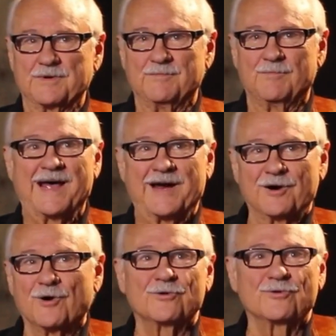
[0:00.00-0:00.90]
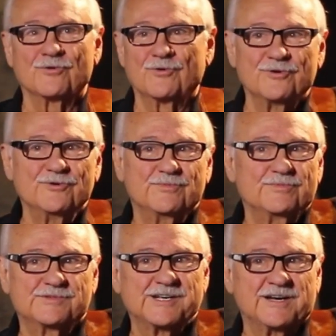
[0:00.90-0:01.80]
black girl group
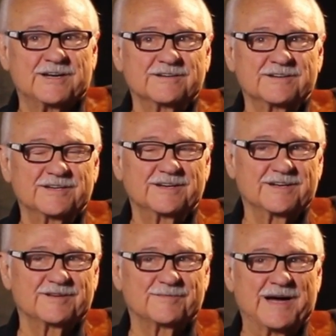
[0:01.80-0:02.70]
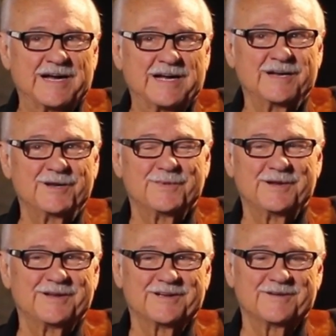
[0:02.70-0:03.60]
sound behind him,
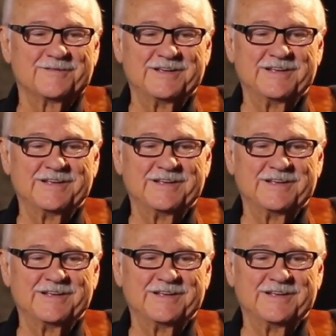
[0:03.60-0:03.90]
and